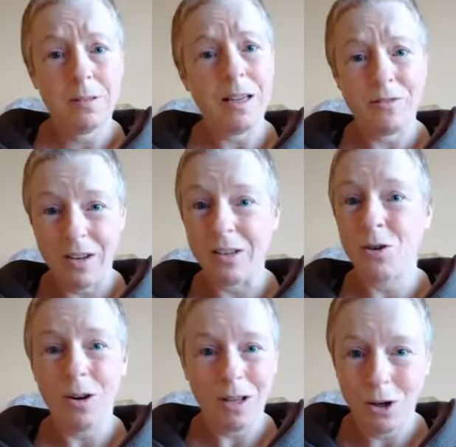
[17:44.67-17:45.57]
in fact
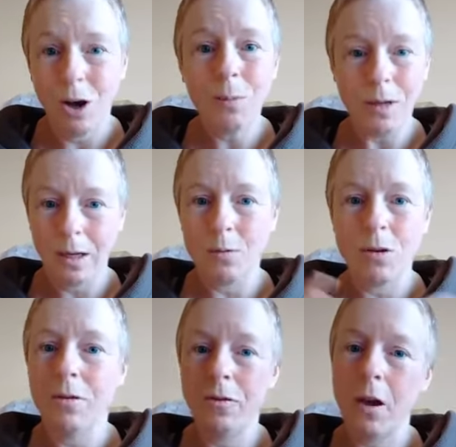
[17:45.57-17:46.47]
not uncommonly,
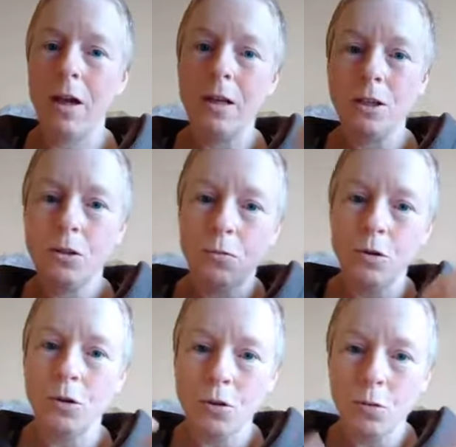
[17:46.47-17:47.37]
what you find as you
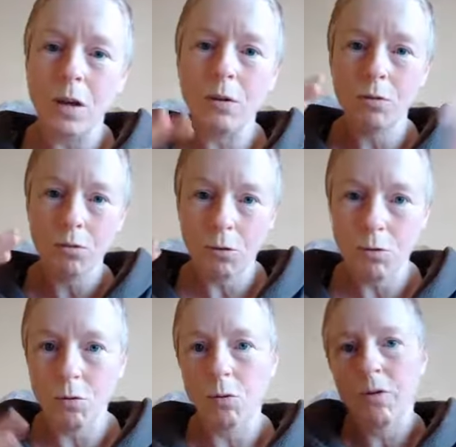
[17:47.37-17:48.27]
work your way
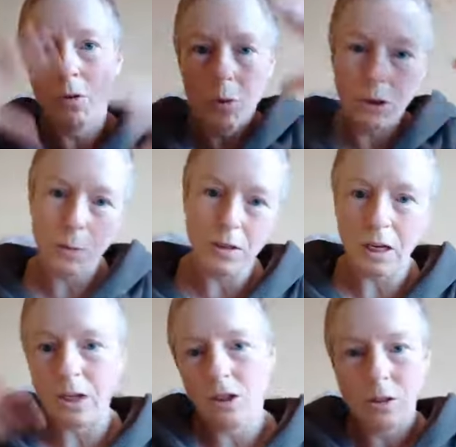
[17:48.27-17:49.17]
through all of your
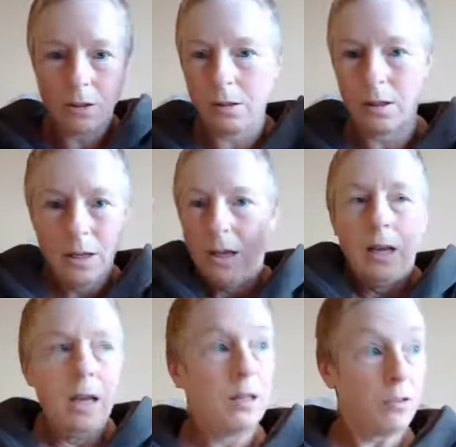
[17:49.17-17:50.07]
expectations and
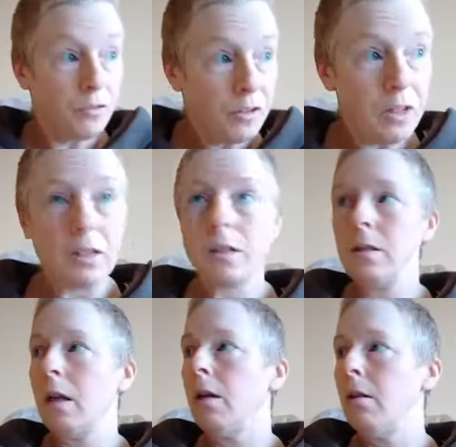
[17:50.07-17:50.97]
the fears
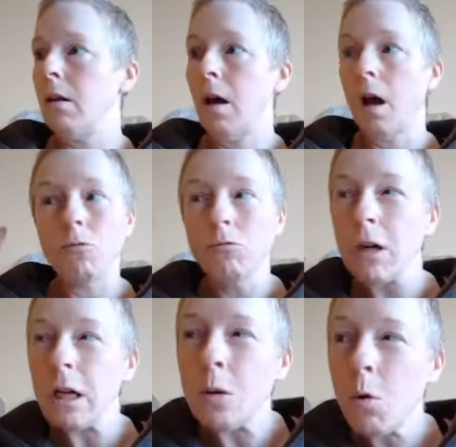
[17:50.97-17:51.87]
and the I
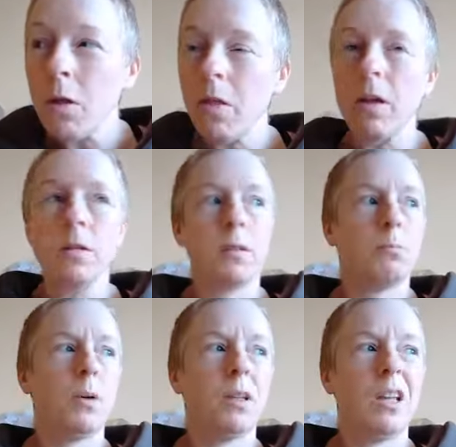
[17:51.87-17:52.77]
really want this,
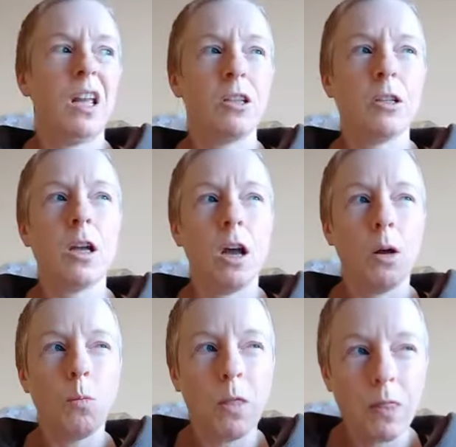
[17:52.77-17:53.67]
but actually I
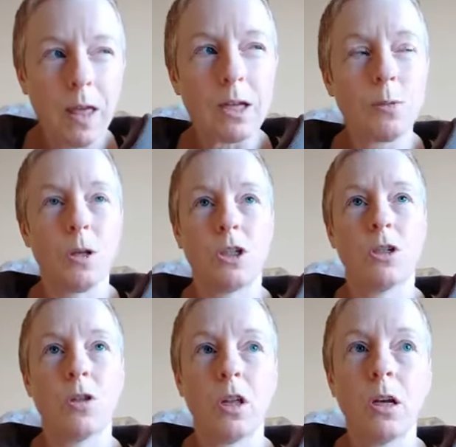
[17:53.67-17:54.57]
don't want that as much as
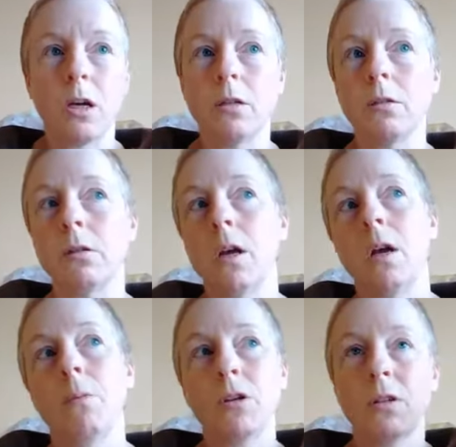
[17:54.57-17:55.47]
I think I do
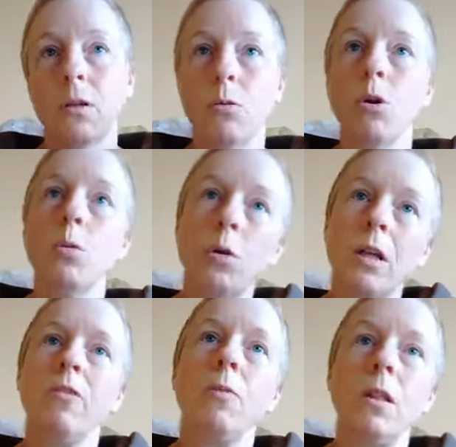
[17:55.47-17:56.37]
because I thought it would
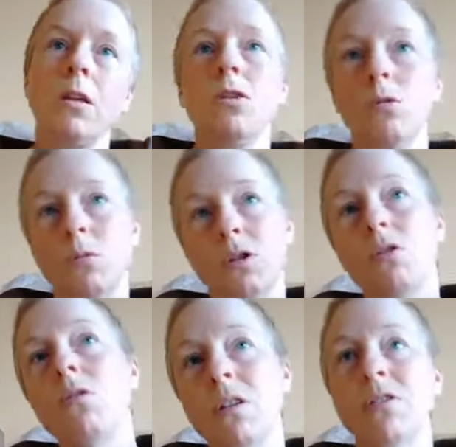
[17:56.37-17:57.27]
give me this or it would
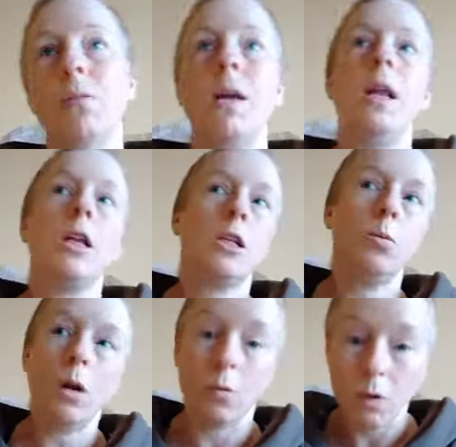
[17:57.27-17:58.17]
do this for me, and actually
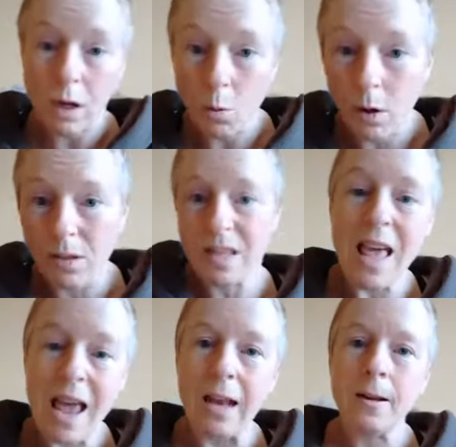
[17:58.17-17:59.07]
what I really want is
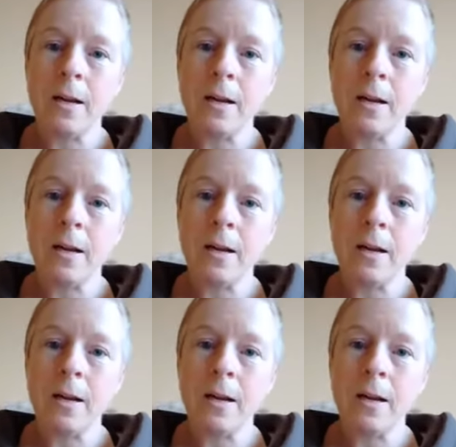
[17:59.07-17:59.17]
that.